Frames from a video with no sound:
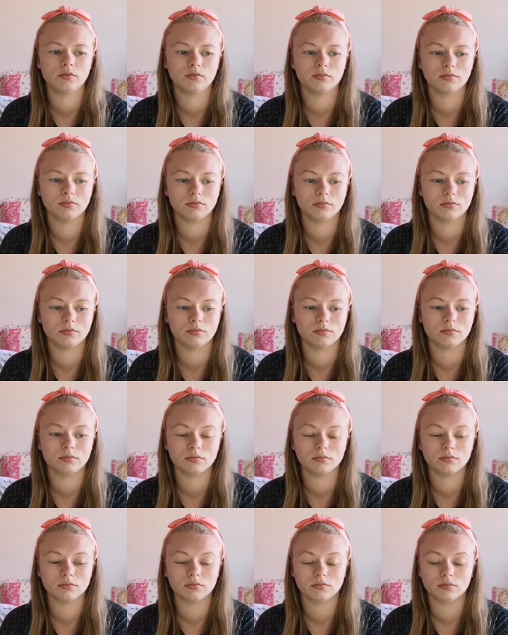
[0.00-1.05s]

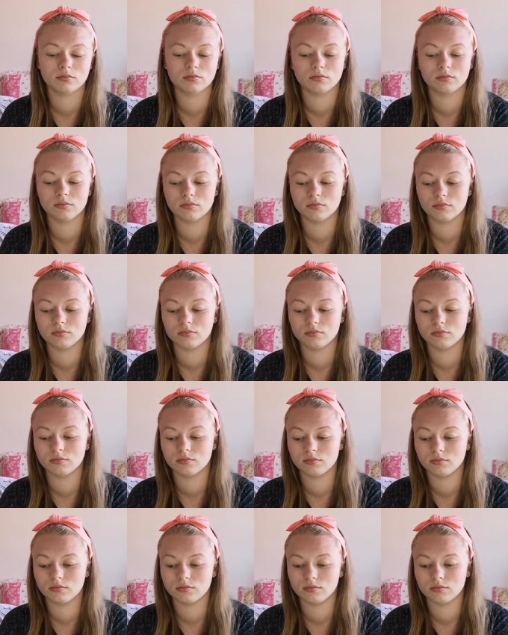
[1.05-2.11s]

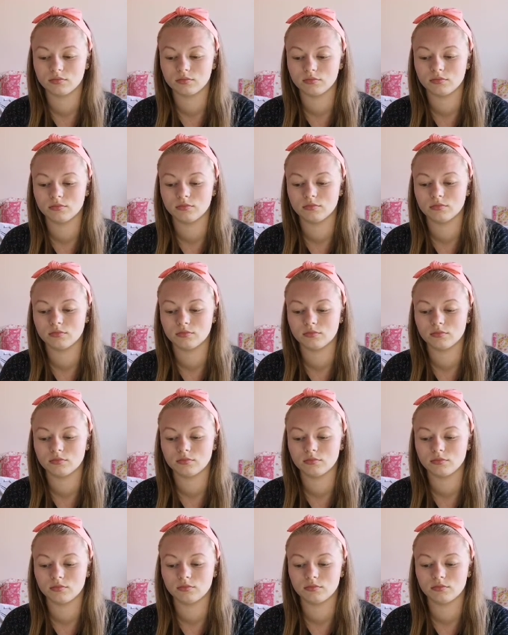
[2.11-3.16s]

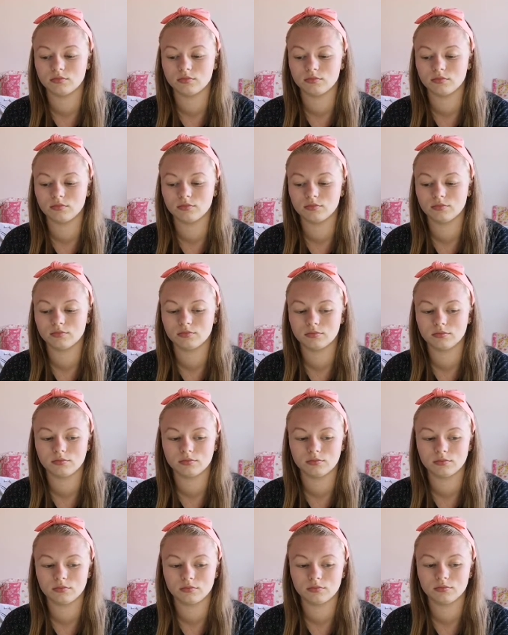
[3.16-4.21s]

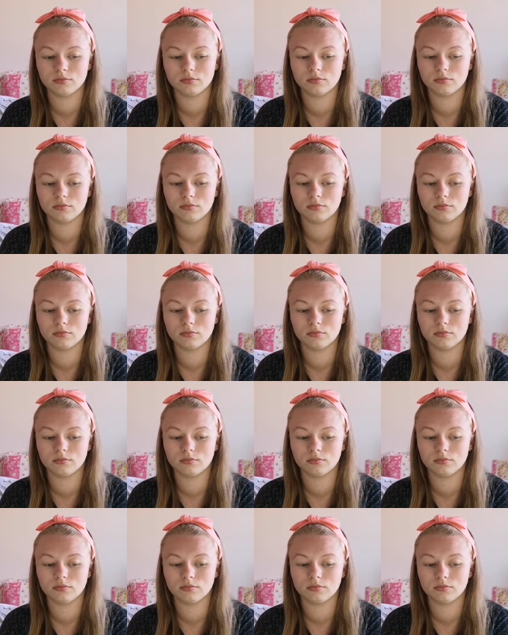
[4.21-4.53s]
Nobody speaks.